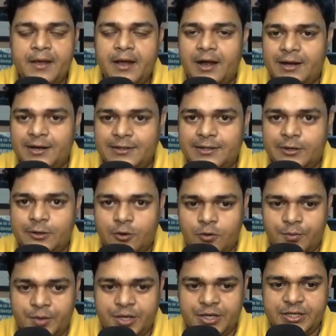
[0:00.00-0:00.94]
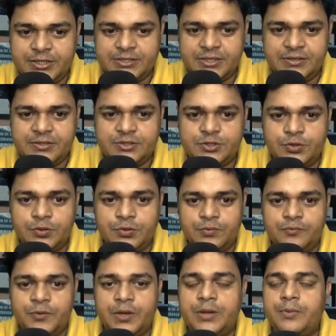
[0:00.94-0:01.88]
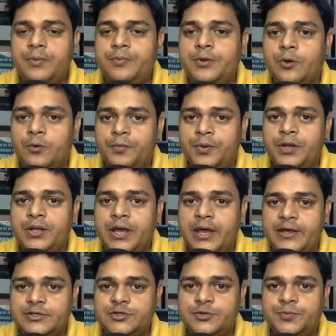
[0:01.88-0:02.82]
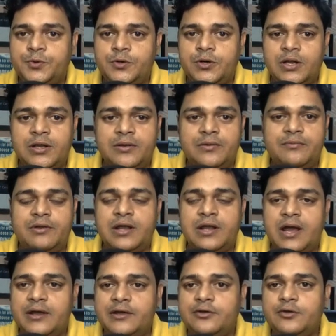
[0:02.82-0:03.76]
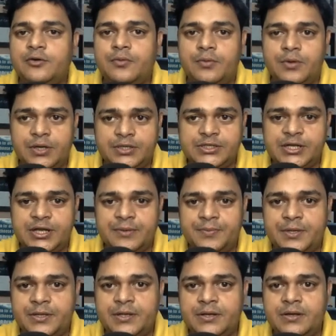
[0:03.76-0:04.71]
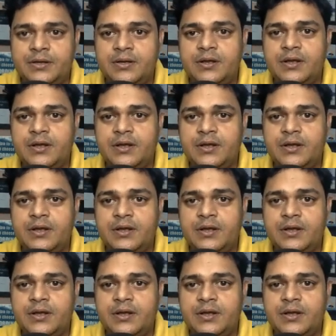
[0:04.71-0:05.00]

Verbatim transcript: another documentation so whenever we open the azure portal it will guide you each and everything